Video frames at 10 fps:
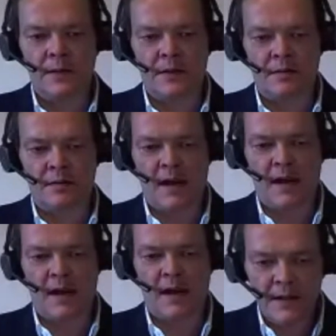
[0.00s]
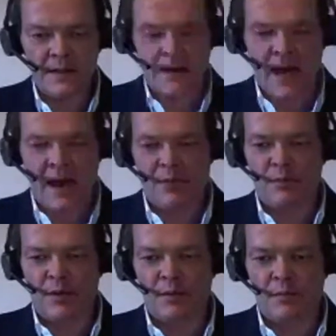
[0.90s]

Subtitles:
a huge amount needs to happen.